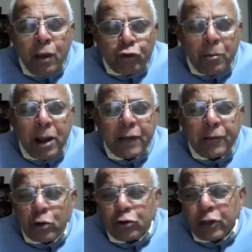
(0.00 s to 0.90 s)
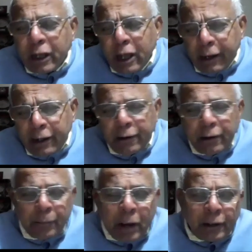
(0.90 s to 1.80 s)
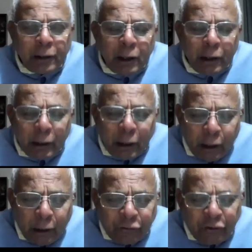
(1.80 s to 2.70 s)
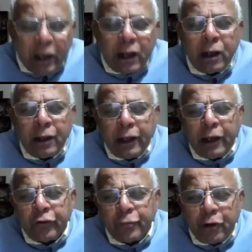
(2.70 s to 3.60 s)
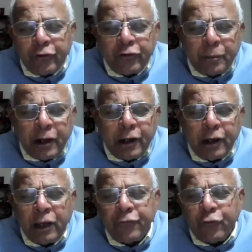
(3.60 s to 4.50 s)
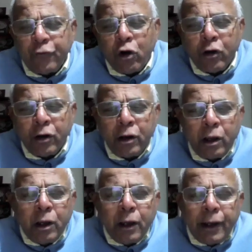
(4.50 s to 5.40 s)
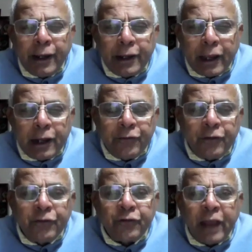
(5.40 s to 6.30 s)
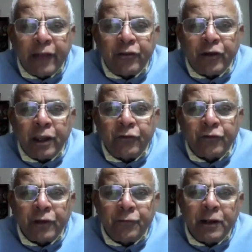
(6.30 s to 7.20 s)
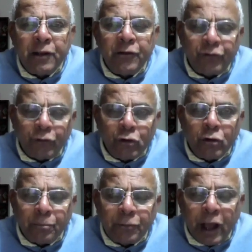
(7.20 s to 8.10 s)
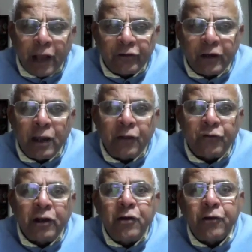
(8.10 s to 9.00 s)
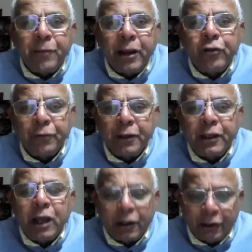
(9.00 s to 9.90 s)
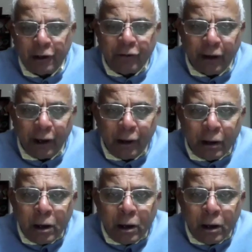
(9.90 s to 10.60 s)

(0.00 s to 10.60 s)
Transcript: So much about the current, but still the responsibility for intelligence gathering, surveillance, tasking still remains with the artillery.